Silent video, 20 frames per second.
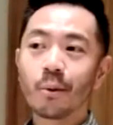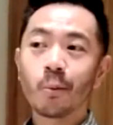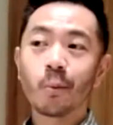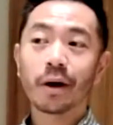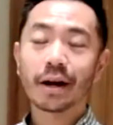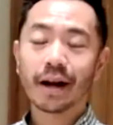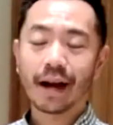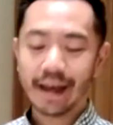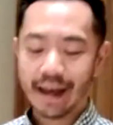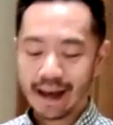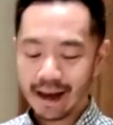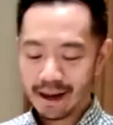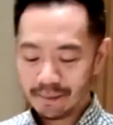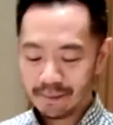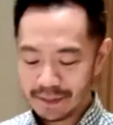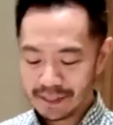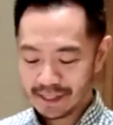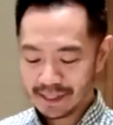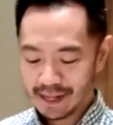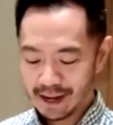What I
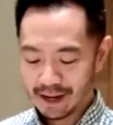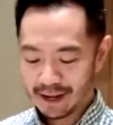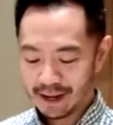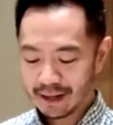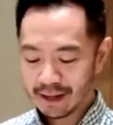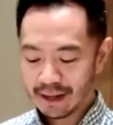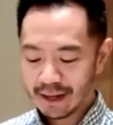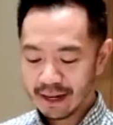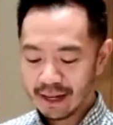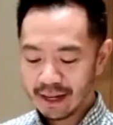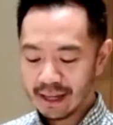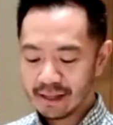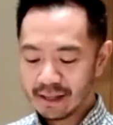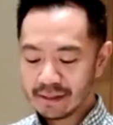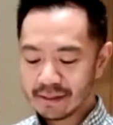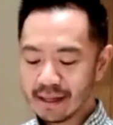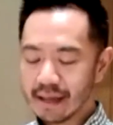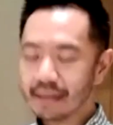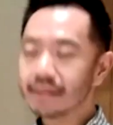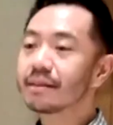am saying
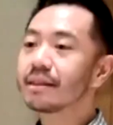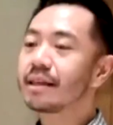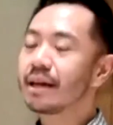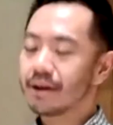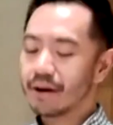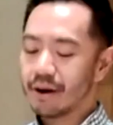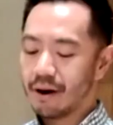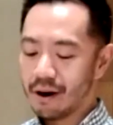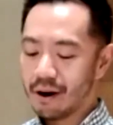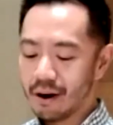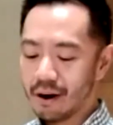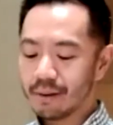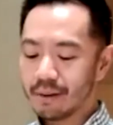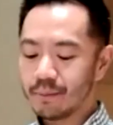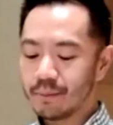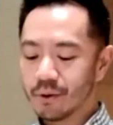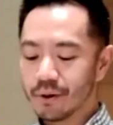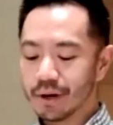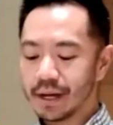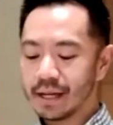is that there are
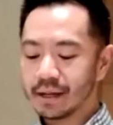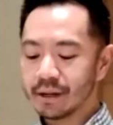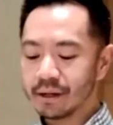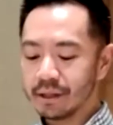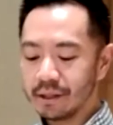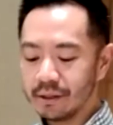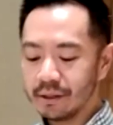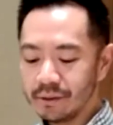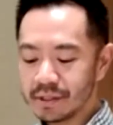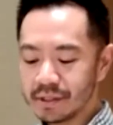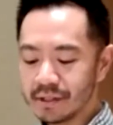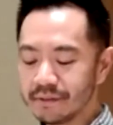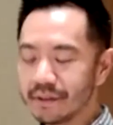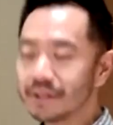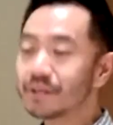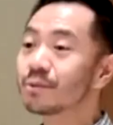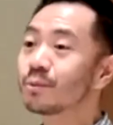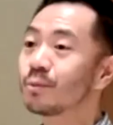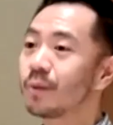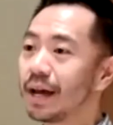more
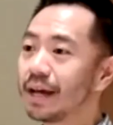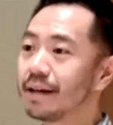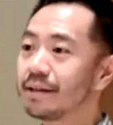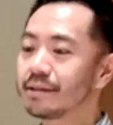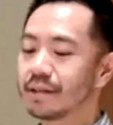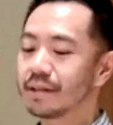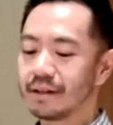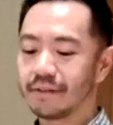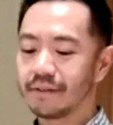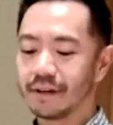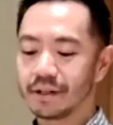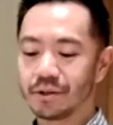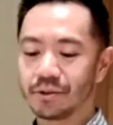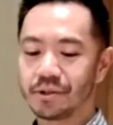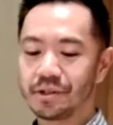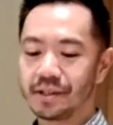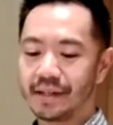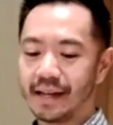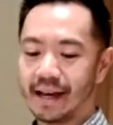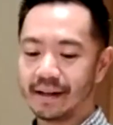inclusivist ways of
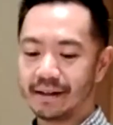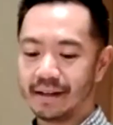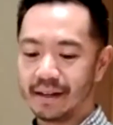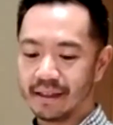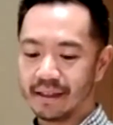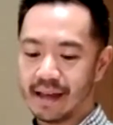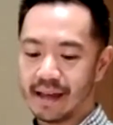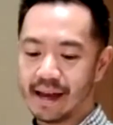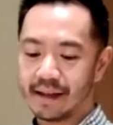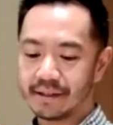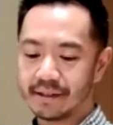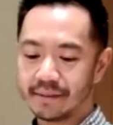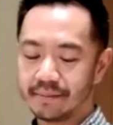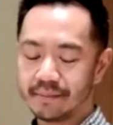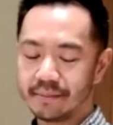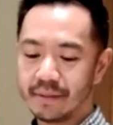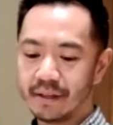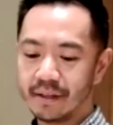understanding that.